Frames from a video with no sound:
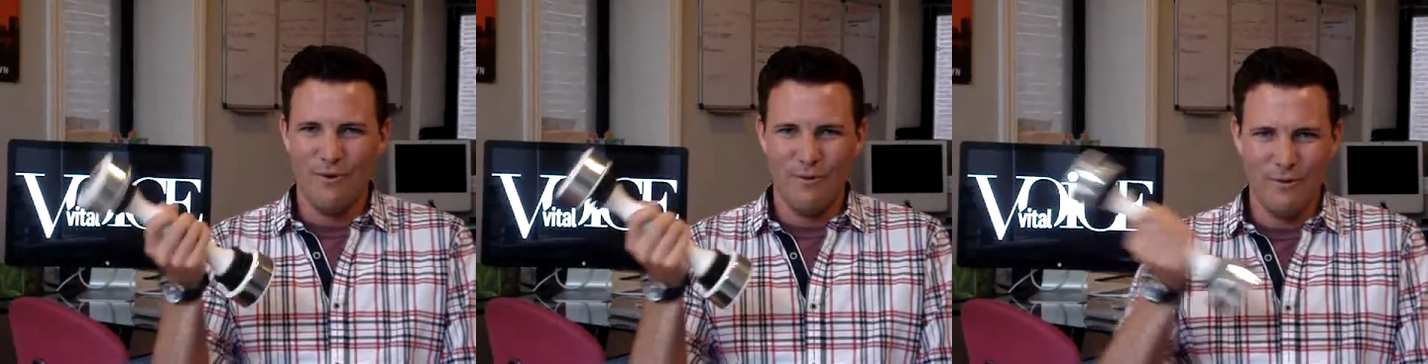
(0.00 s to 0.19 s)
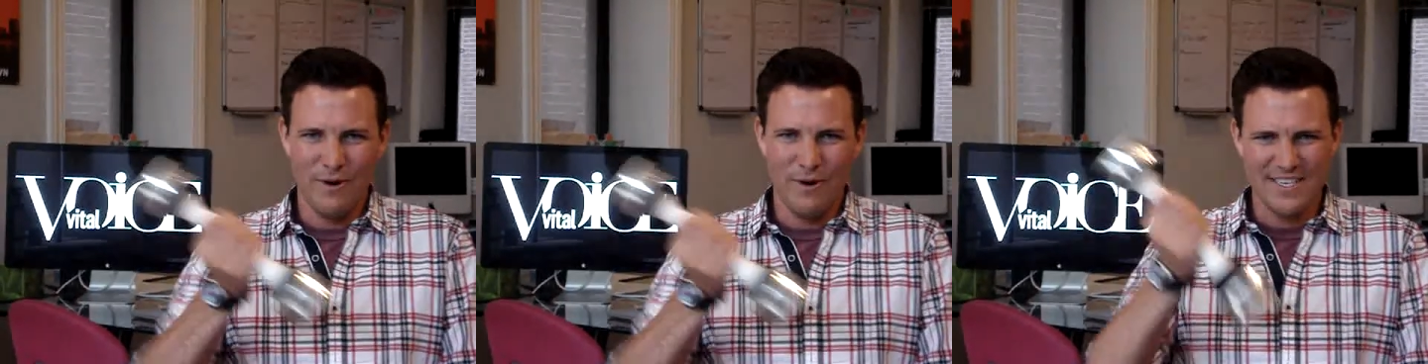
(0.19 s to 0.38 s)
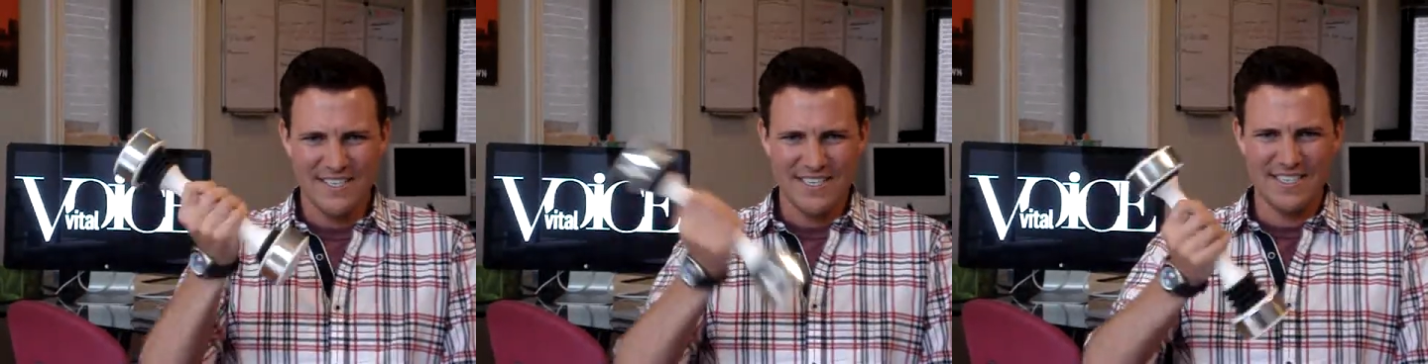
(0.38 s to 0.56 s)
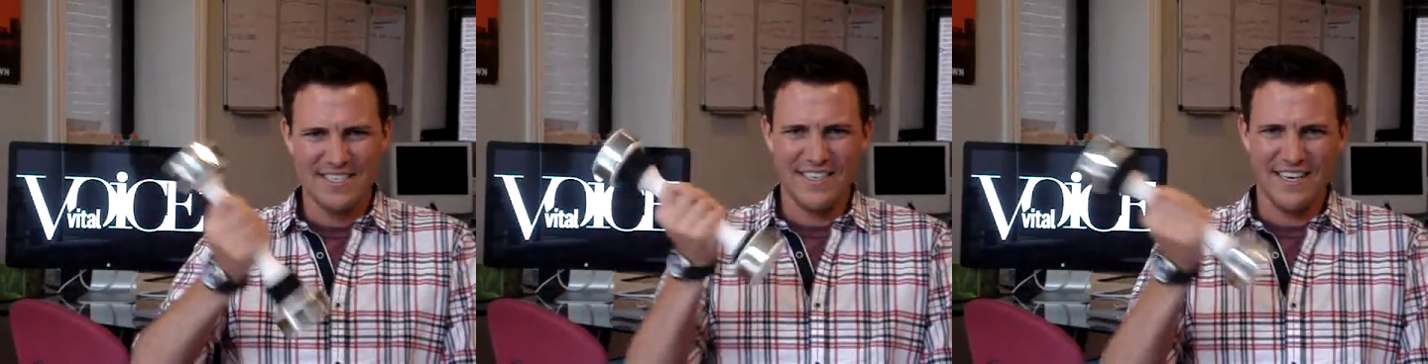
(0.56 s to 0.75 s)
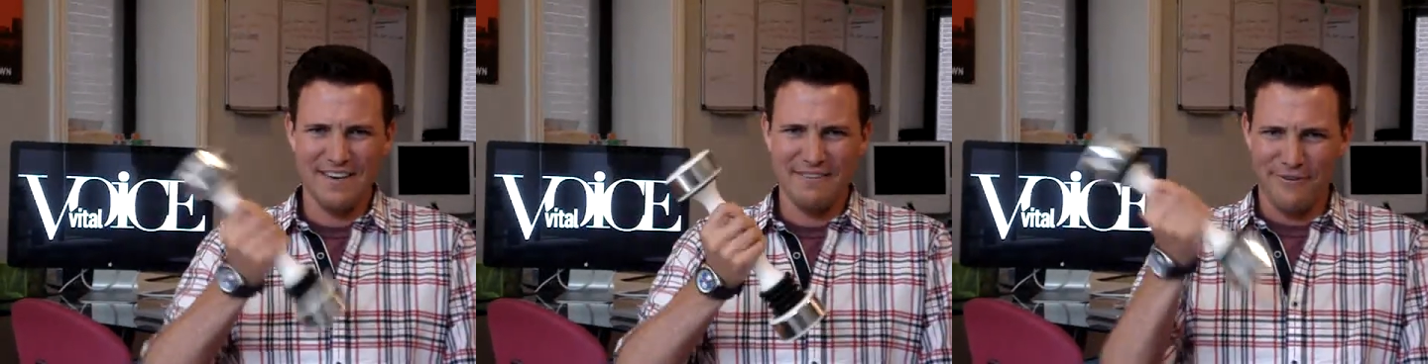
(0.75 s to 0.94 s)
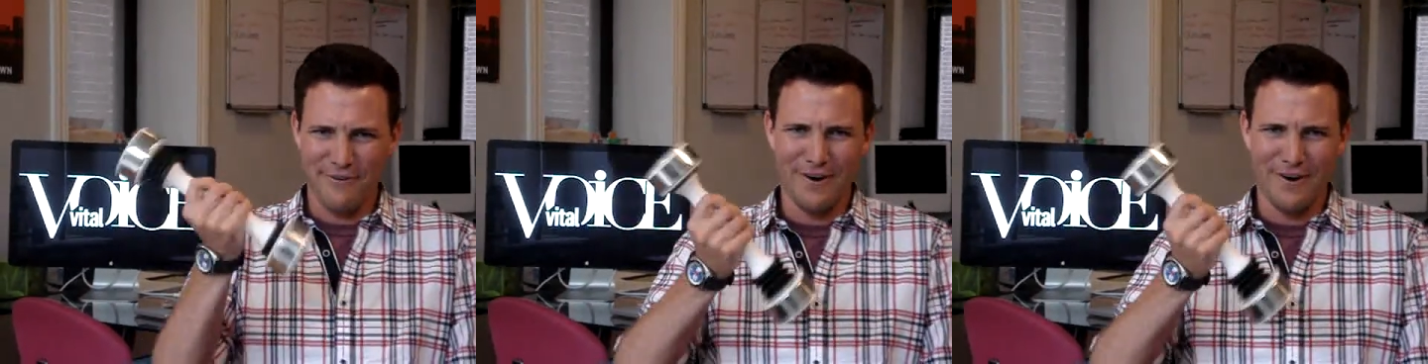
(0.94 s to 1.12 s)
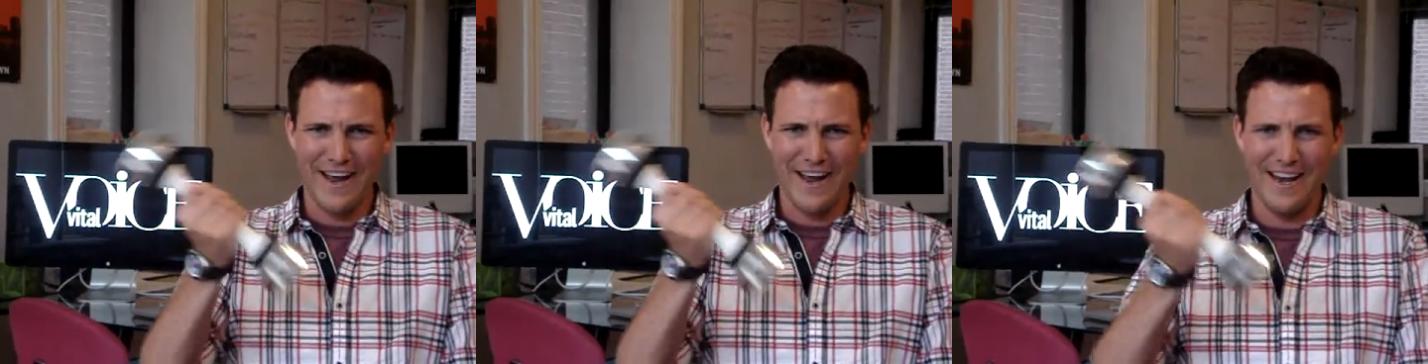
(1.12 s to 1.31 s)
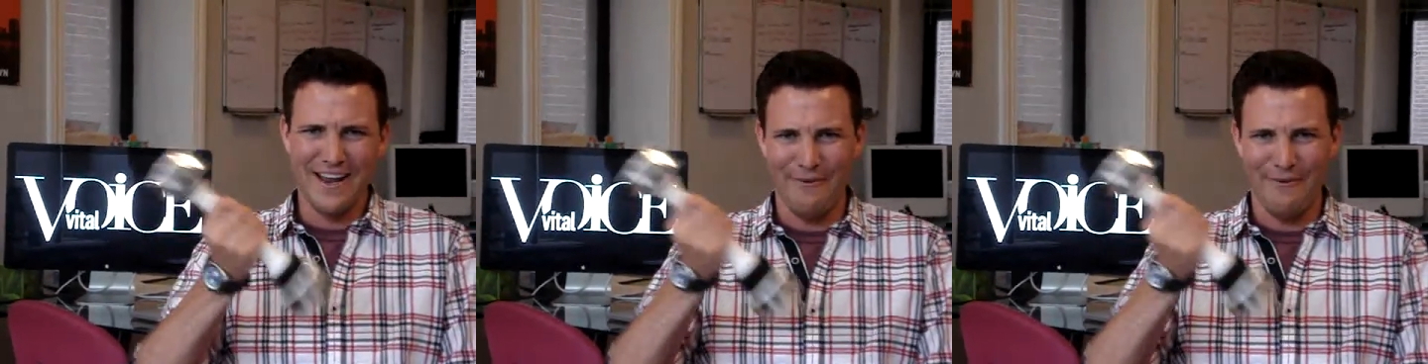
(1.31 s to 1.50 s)
What is this thing for
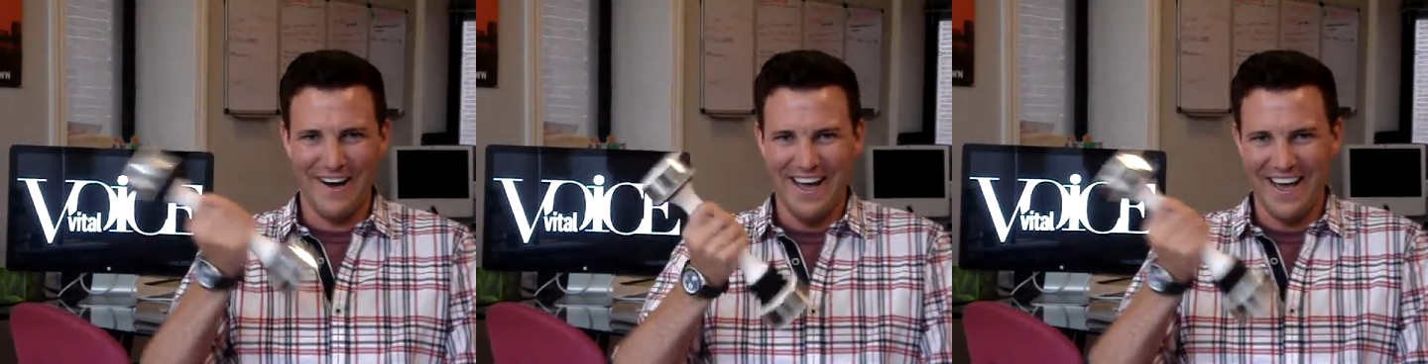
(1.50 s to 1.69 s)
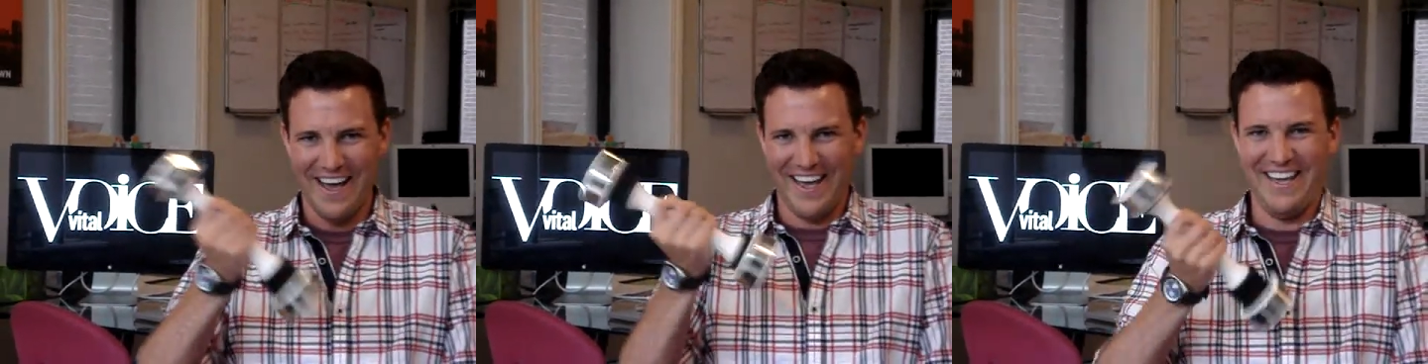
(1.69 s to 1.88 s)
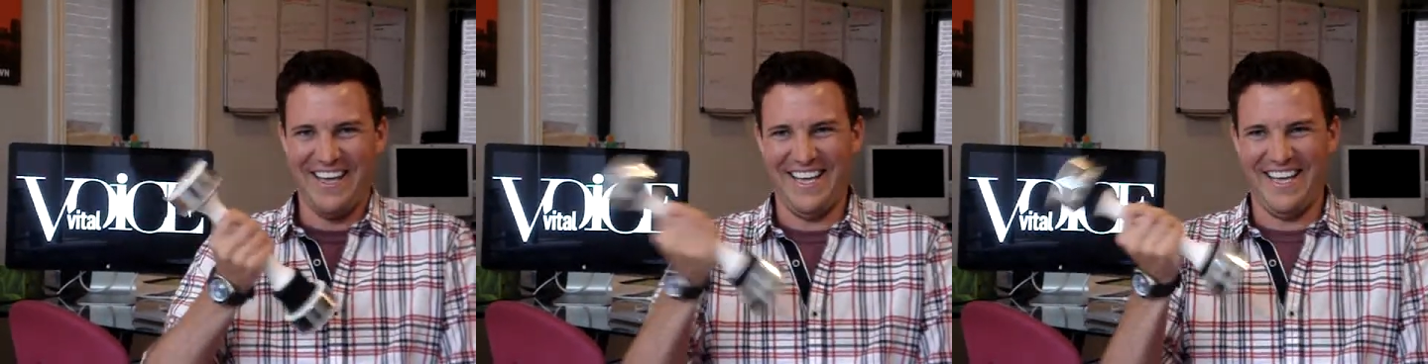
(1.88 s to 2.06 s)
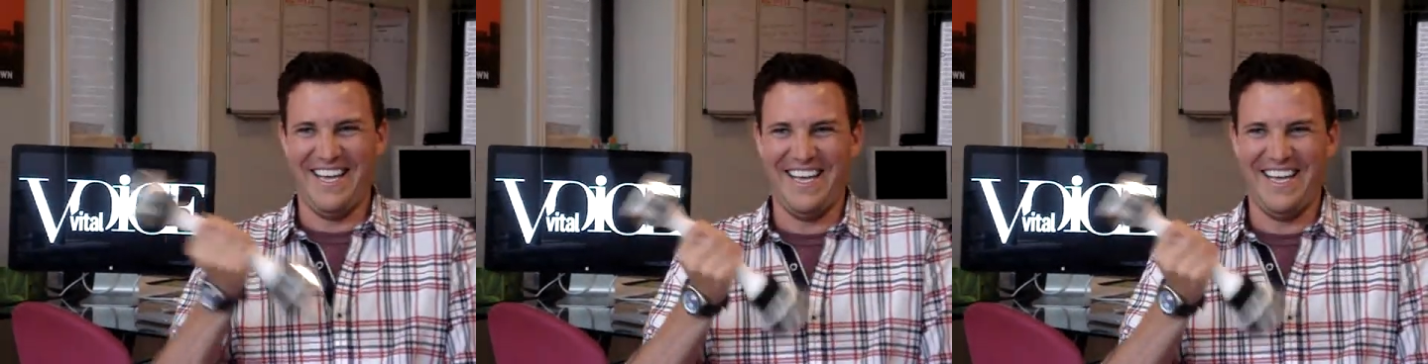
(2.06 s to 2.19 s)
anyway?